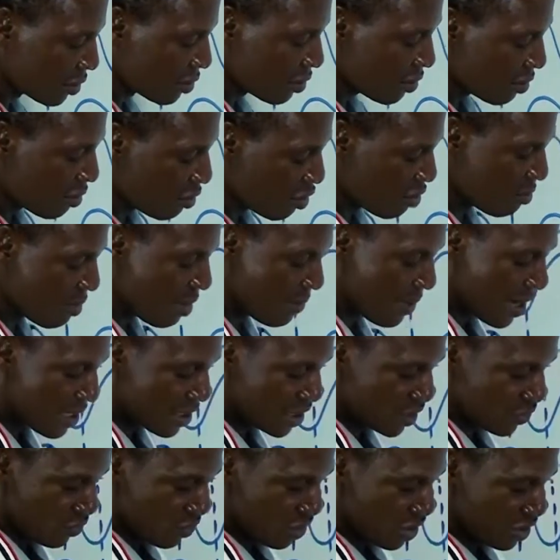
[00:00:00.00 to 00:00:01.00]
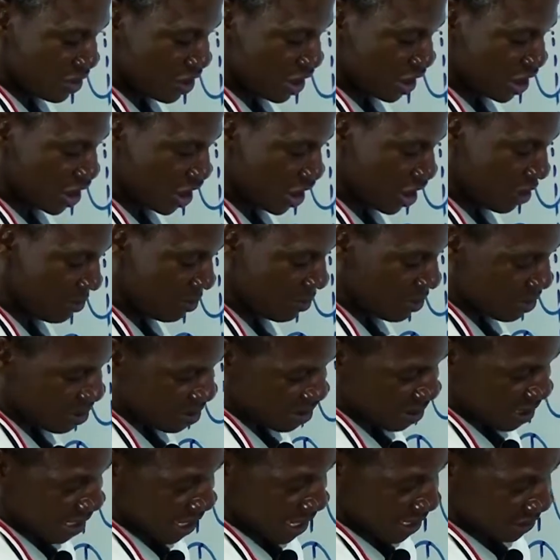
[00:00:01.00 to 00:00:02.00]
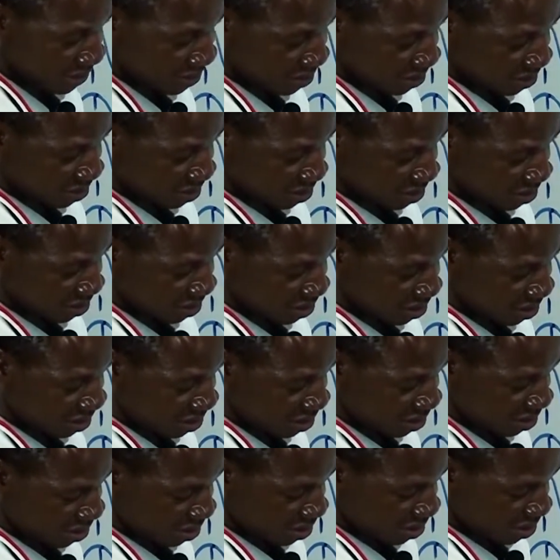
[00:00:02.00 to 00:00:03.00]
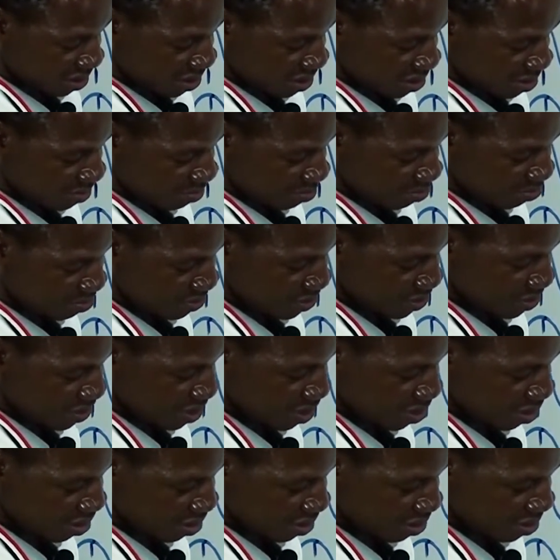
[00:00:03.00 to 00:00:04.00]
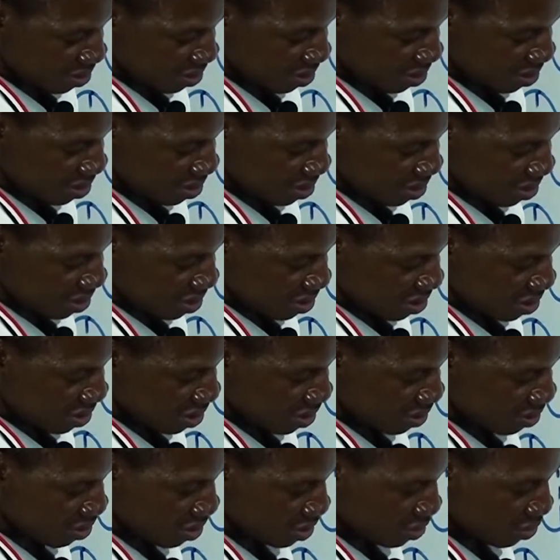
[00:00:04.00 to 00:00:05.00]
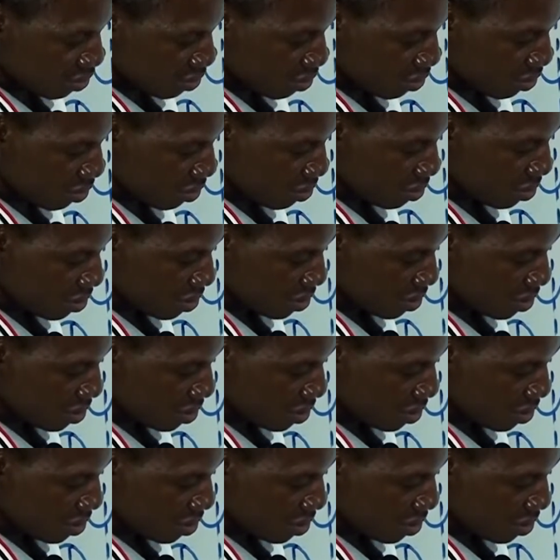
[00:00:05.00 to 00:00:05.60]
Remember this relationship, that period is equal to